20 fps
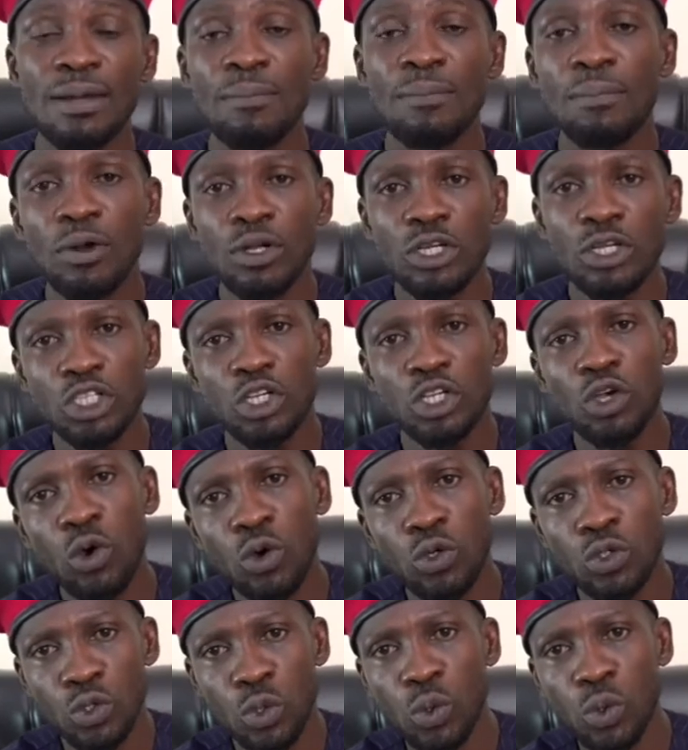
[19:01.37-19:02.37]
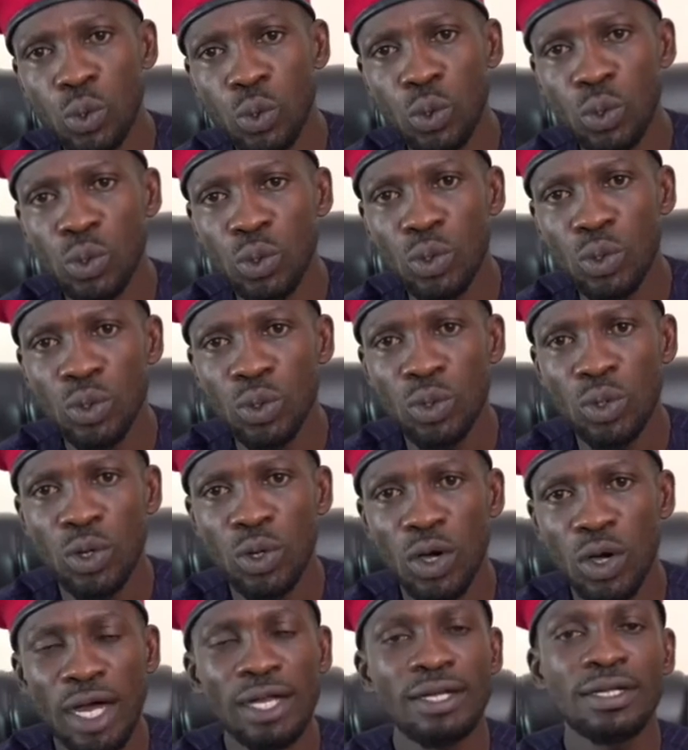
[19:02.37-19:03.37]
political tool
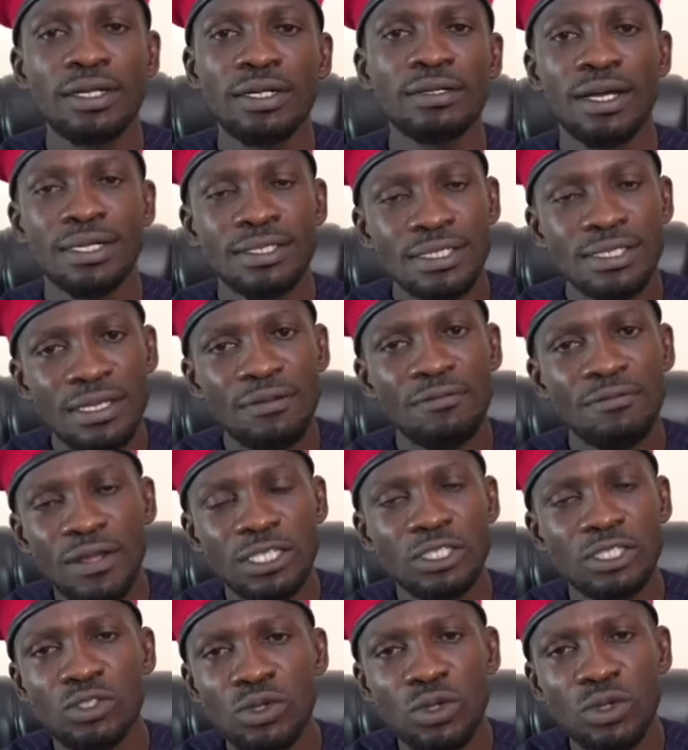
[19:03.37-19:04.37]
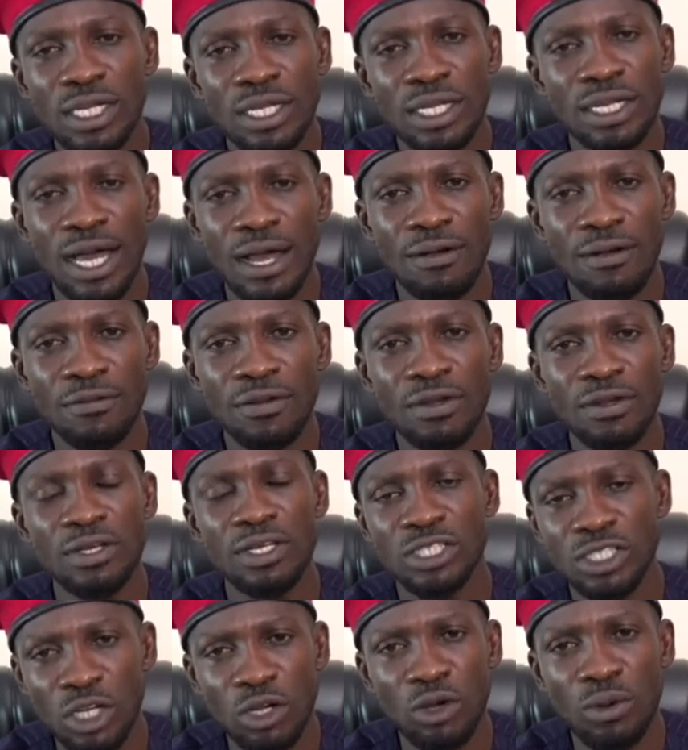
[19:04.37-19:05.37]
and as if that's not enough,
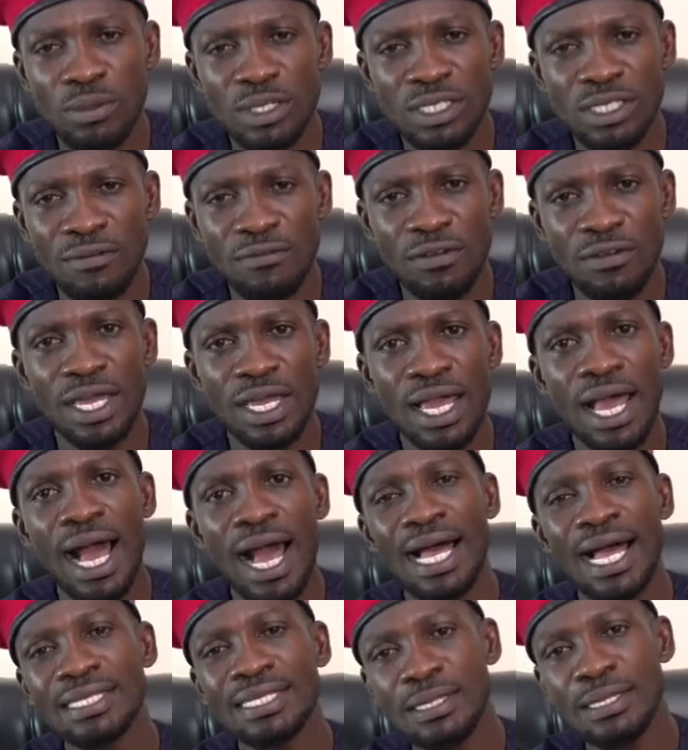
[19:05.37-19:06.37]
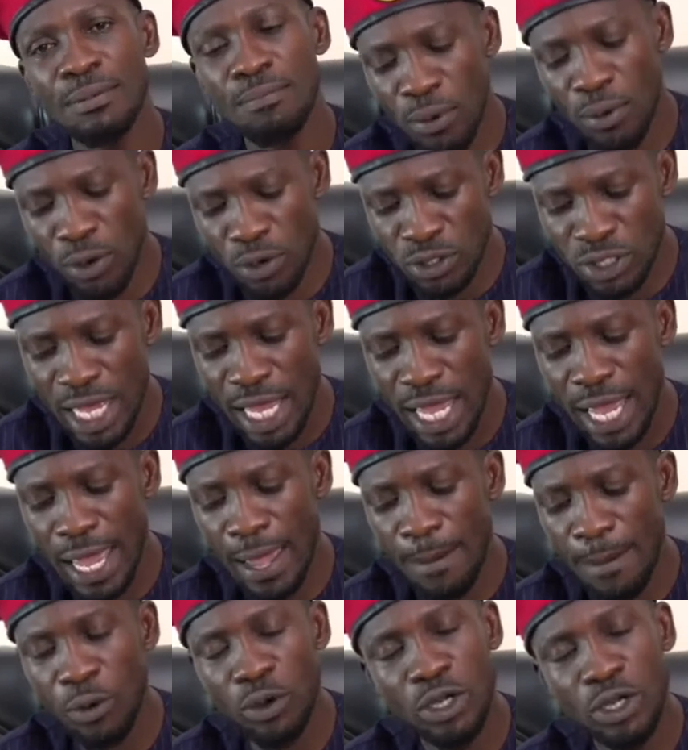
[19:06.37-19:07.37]
General Museveni has imposed
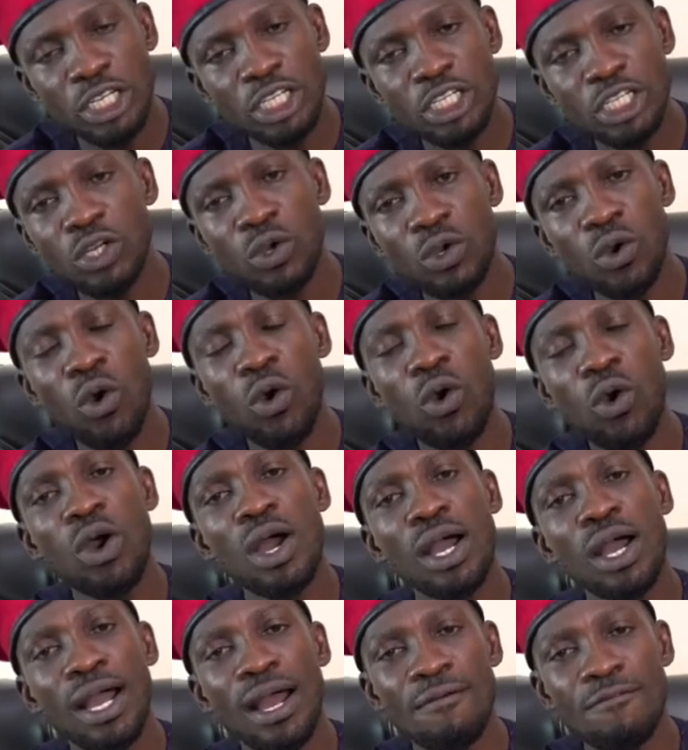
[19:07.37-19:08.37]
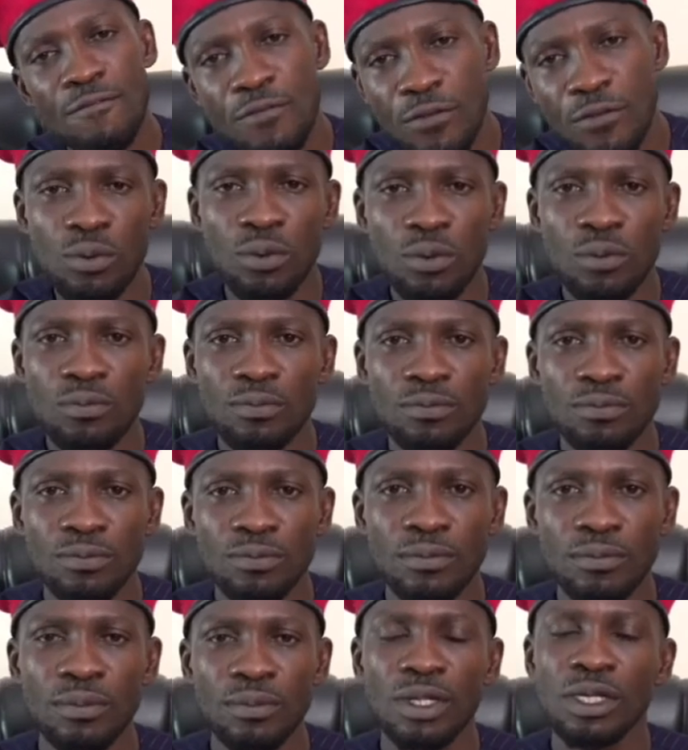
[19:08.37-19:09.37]
a political curfew.
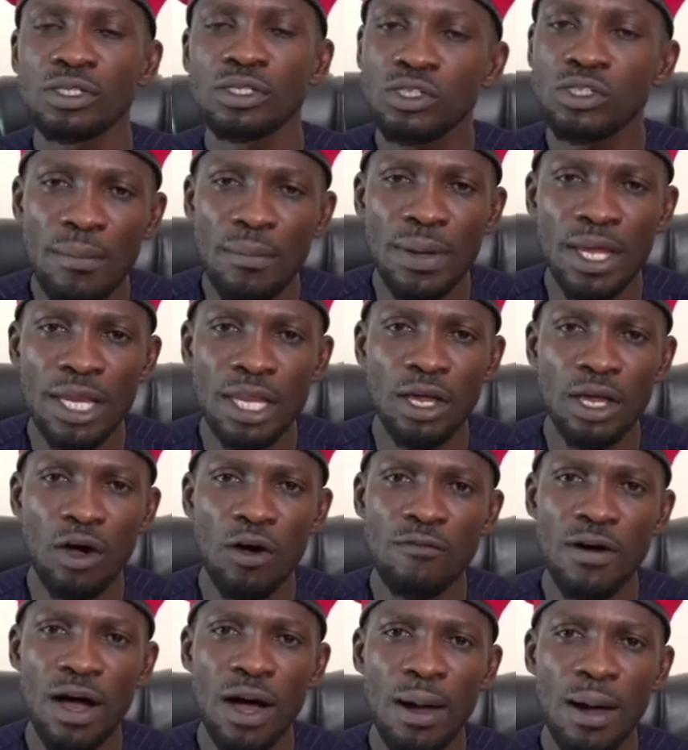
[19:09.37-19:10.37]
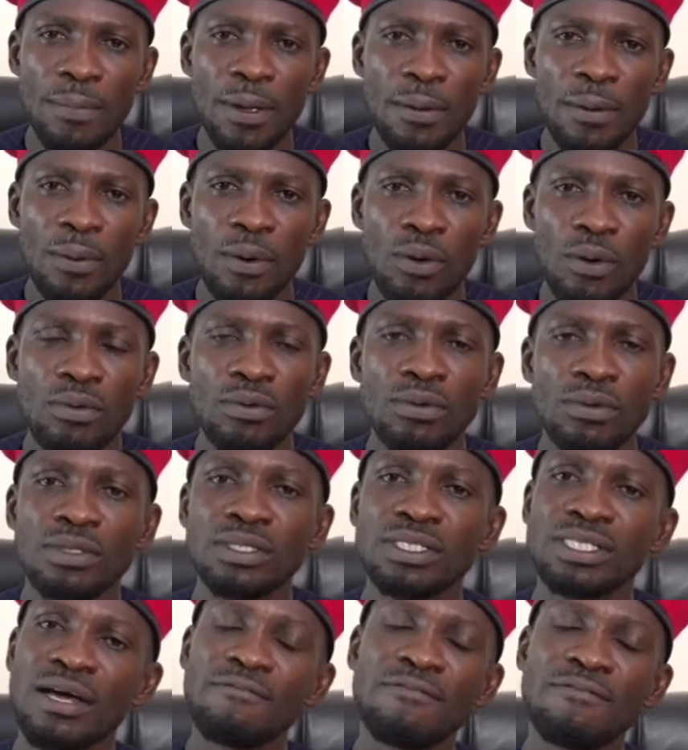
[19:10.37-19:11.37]
So many of our people
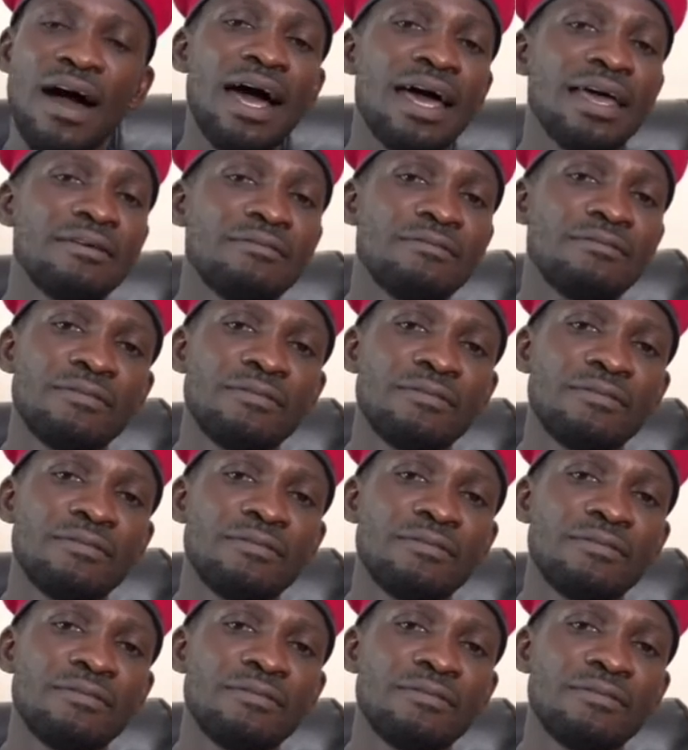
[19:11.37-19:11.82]
survive